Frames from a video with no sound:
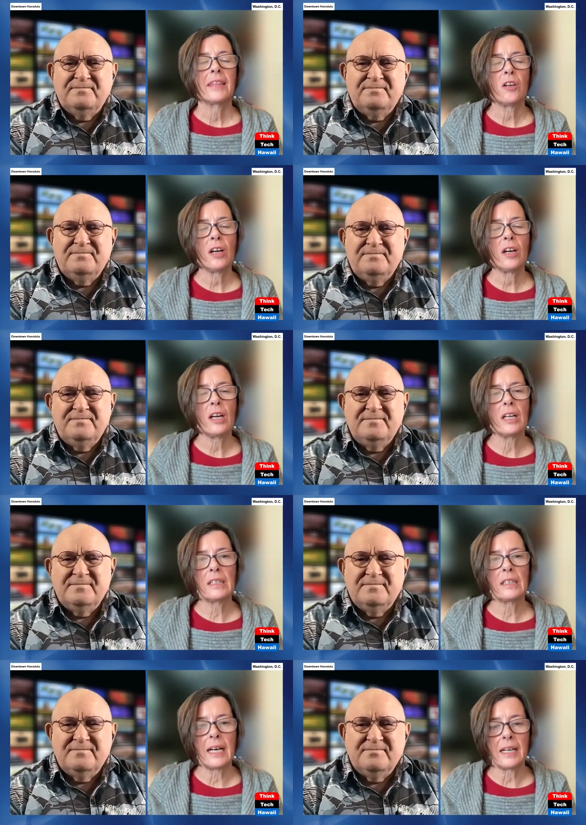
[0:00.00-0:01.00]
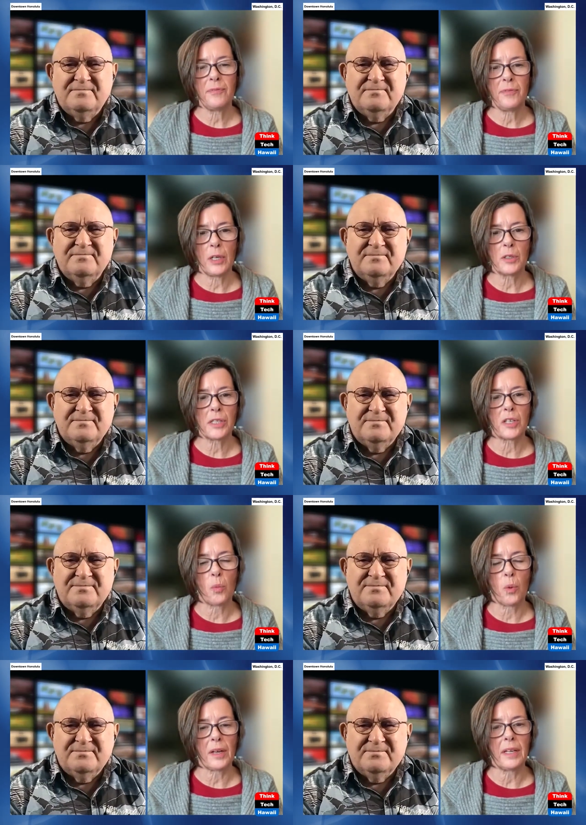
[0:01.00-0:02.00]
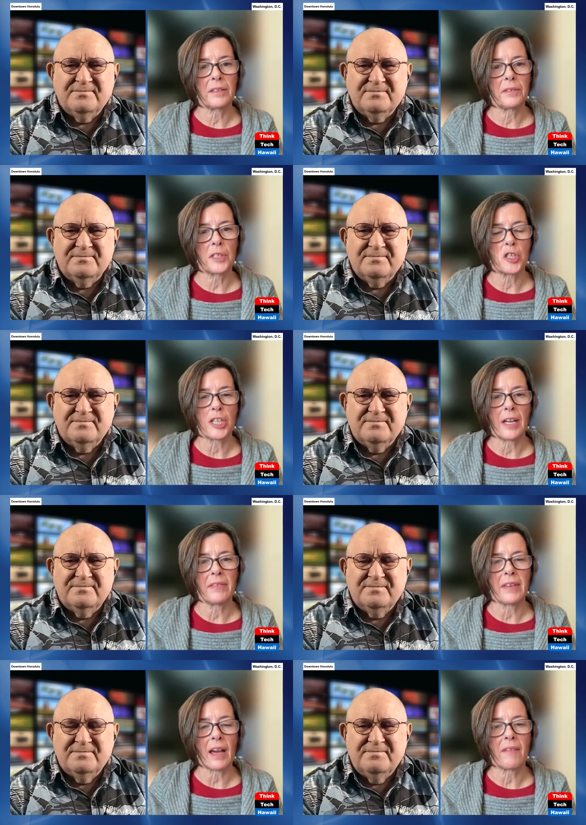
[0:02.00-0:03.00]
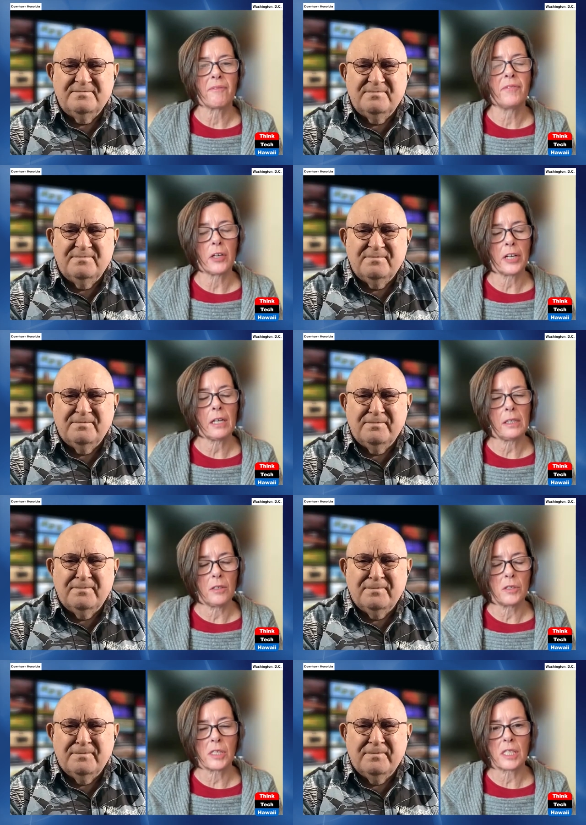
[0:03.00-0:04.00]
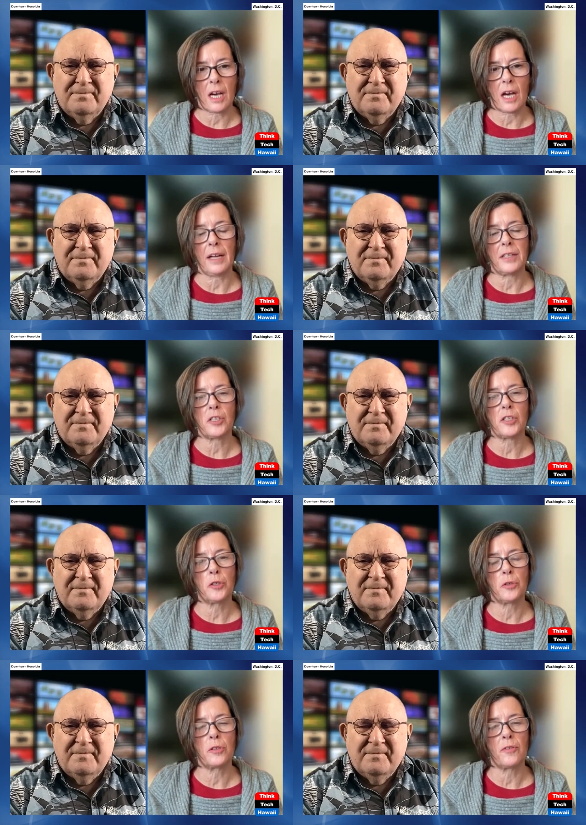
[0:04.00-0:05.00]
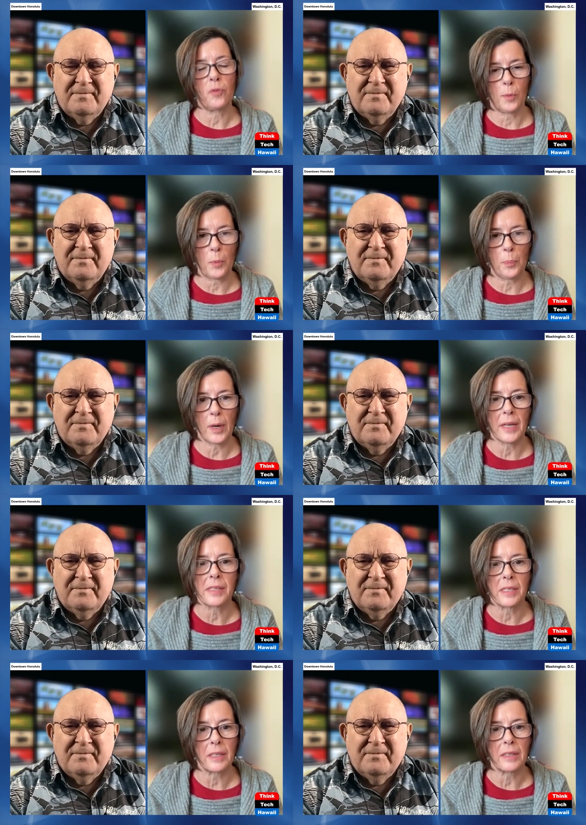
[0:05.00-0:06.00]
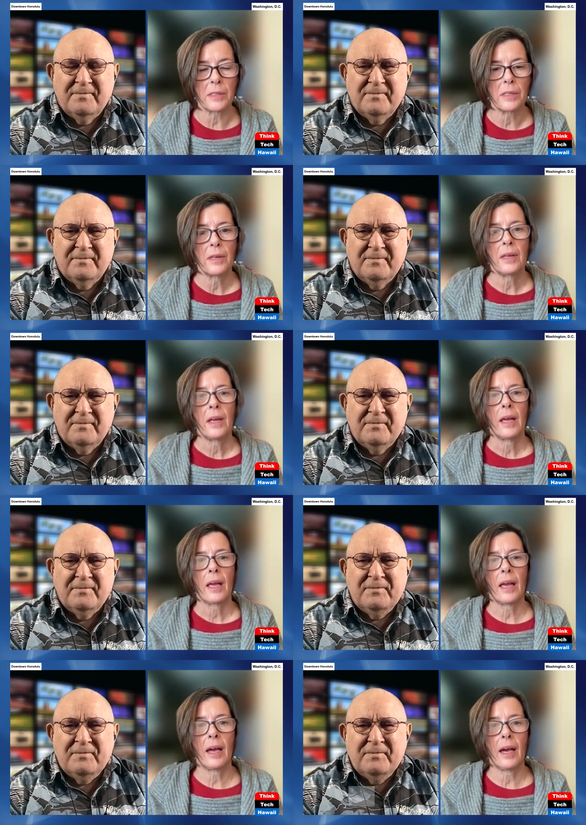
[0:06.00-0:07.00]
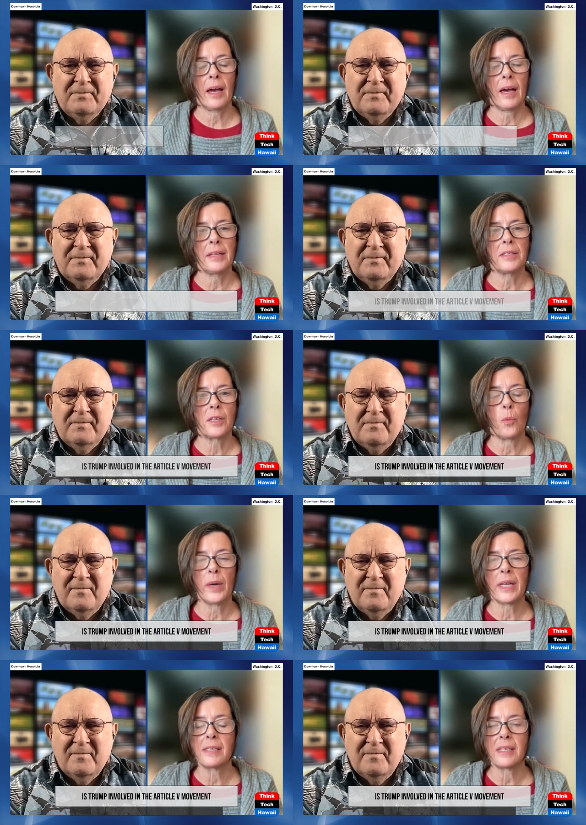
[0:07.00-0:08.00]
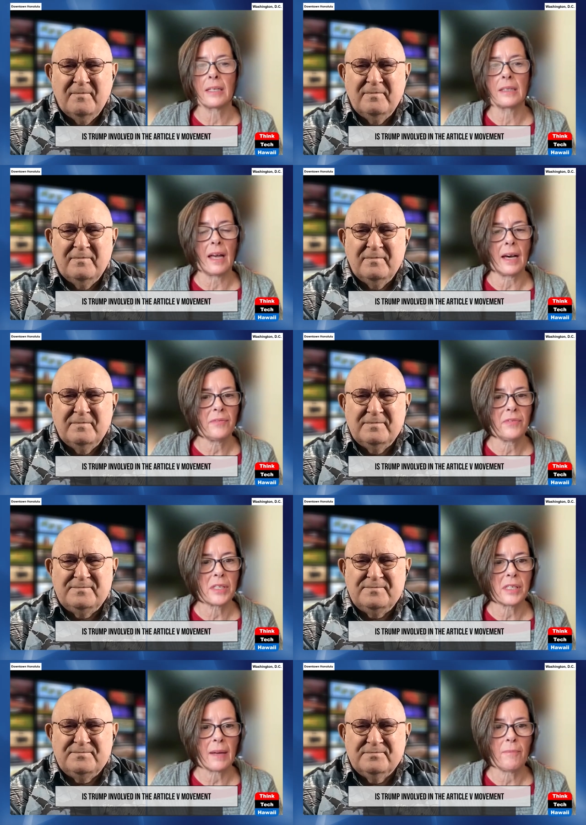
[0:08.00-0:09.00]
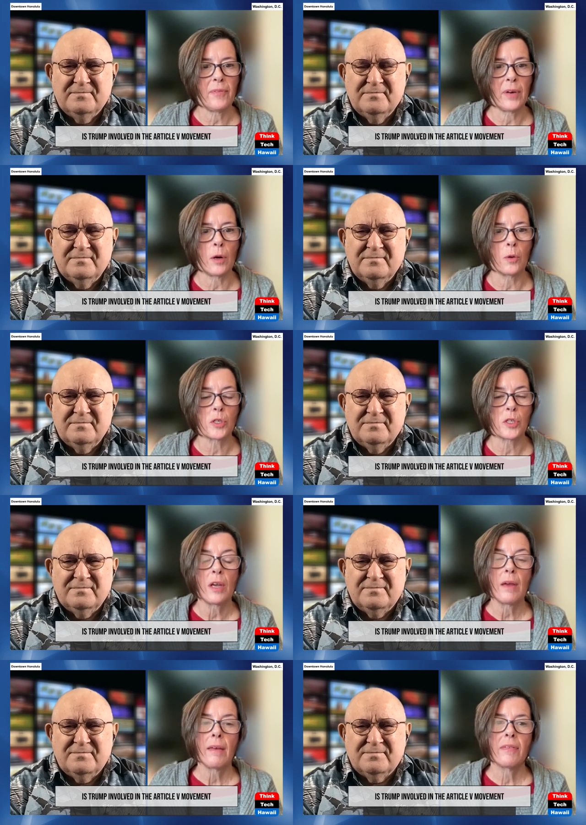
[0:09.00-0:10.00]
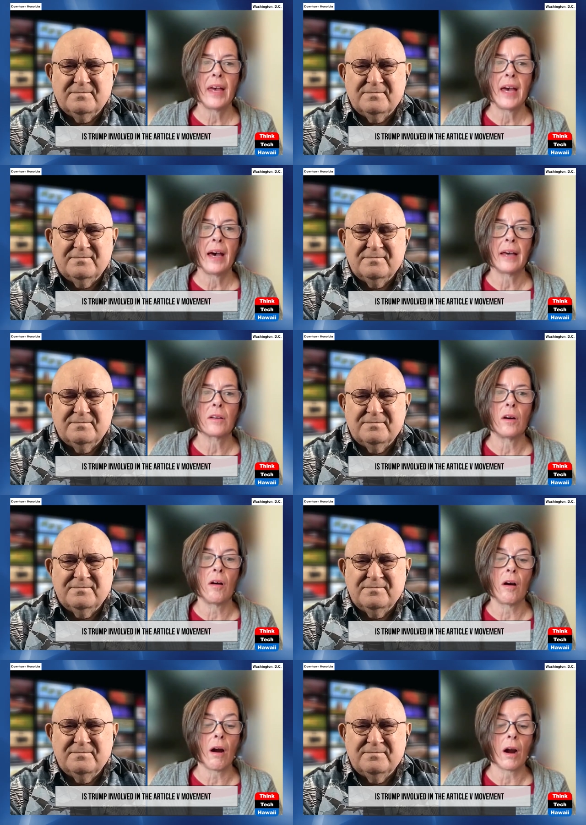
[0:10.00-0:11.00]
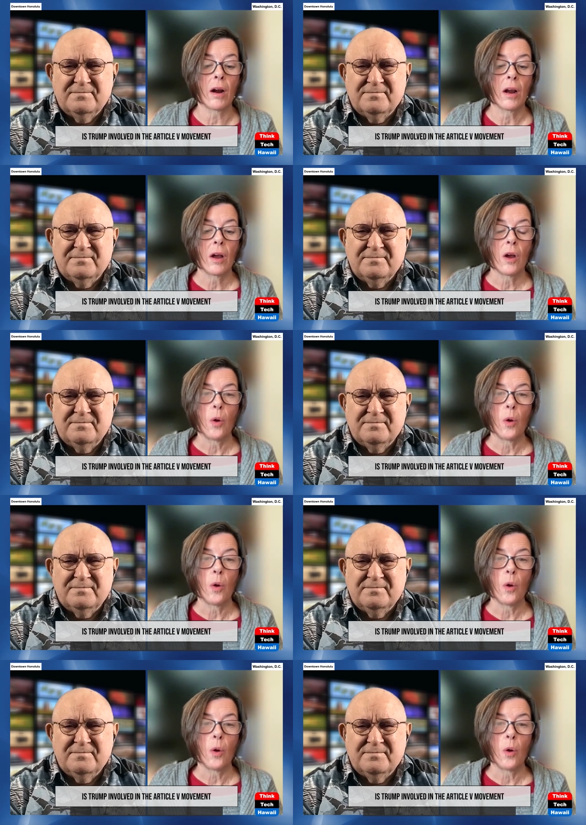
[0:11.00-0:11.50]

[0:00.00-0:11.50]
Speaker 1: There are a lot of folks that are working on this, Jay, that have very close ties to the former president. And we see a lot of the same folks that are